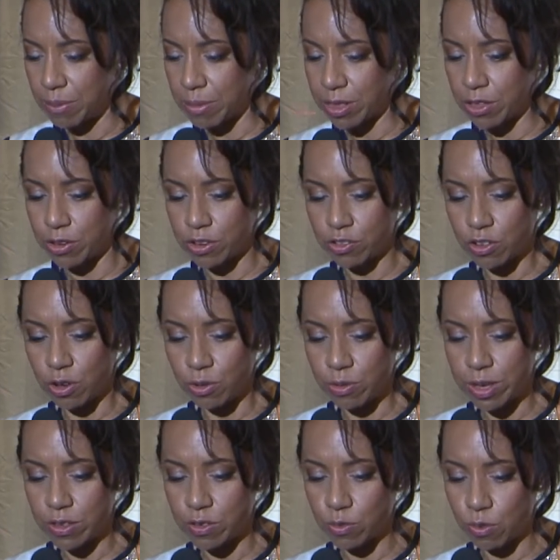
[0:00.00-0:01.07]
But there is
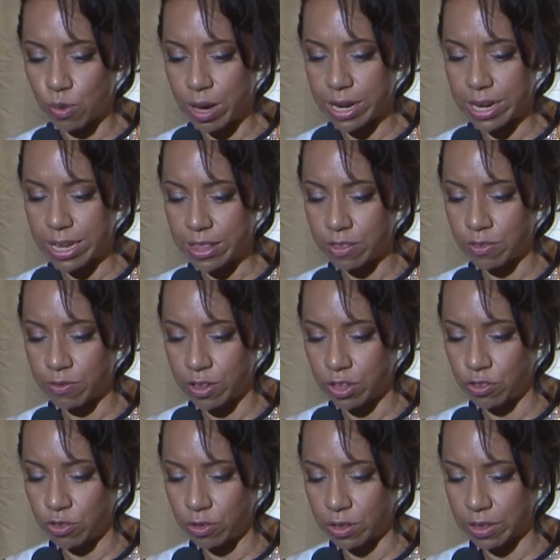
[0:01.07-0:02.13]
always one
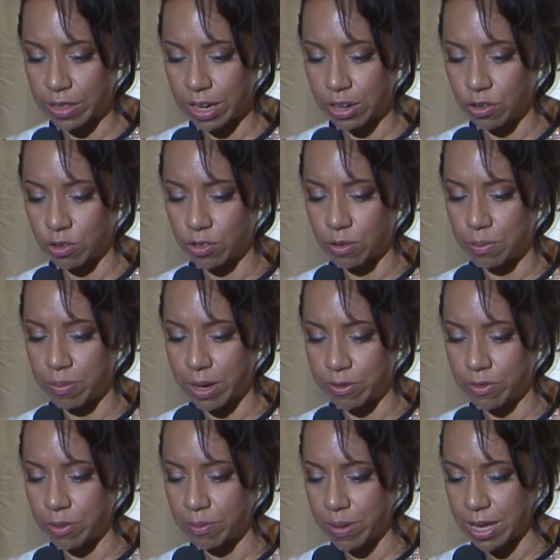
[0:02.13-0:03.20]
individual that goes
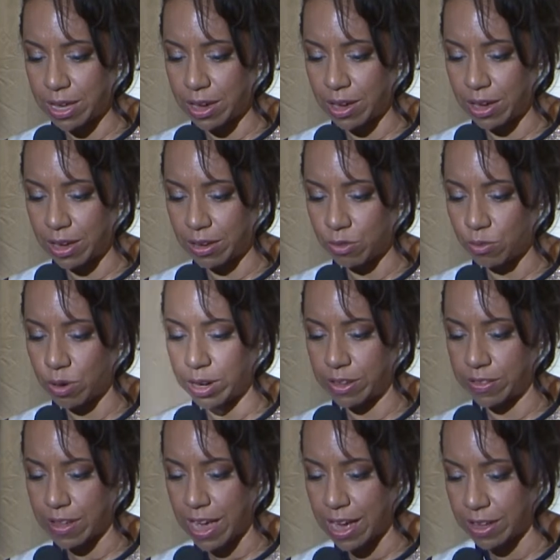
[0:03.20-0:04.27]
above and beyond what
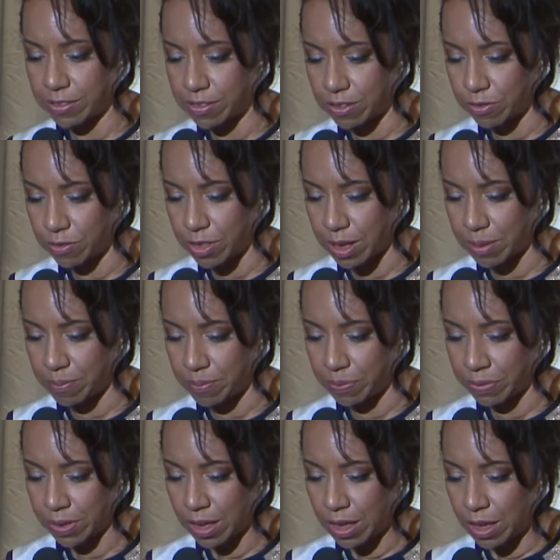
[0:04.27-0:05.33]
is asked of them.
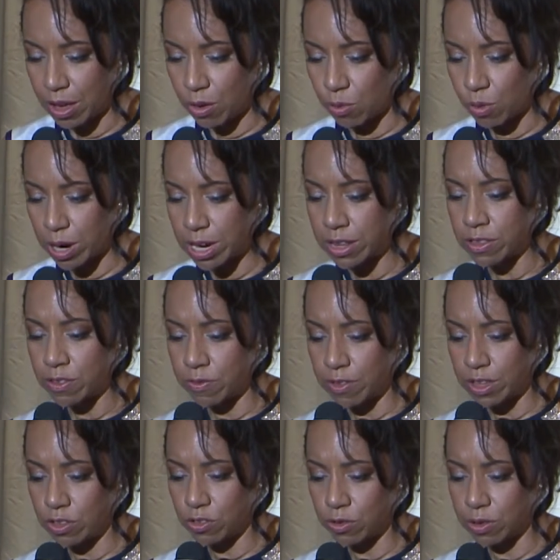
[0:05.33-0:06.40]
One
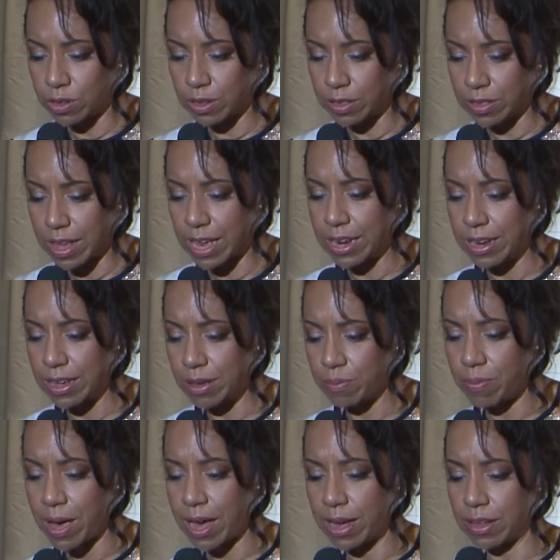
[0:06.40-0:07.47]
individual that
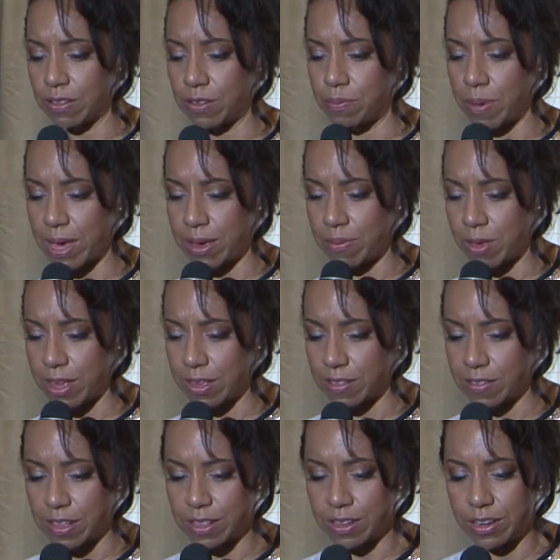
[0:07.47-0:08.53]
impacts
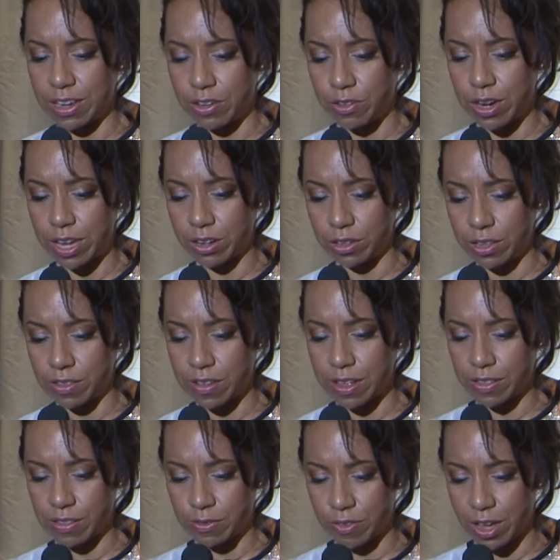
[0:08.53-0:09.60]
babies in the neonatal
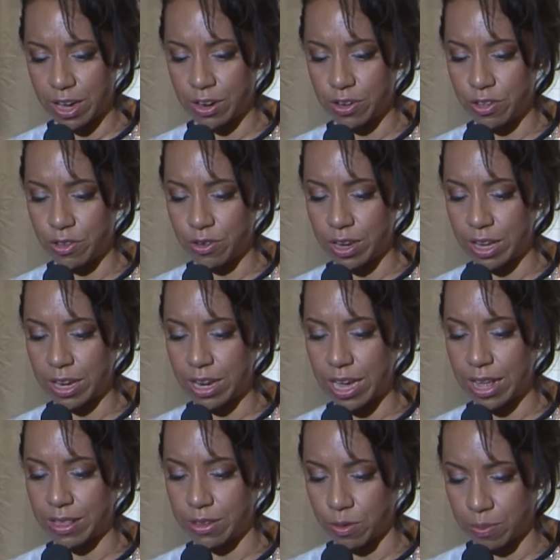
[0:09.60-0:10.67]
intensive care unit
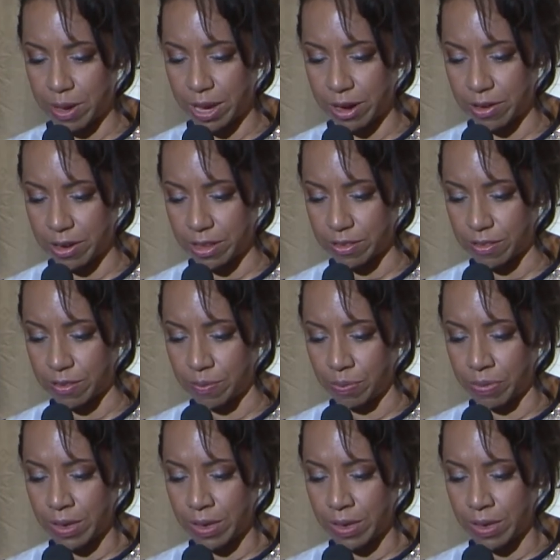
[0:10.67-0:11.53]
and their parents.